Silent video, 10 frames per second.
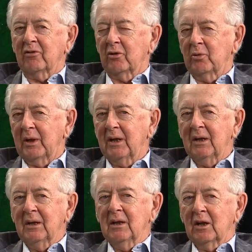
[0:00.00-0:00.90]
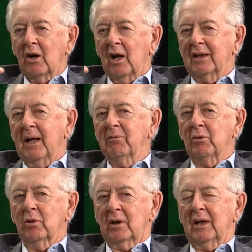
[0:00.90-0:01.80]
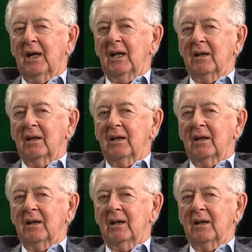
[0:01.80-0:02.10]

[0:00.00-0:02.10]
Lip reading: So we got them to work together.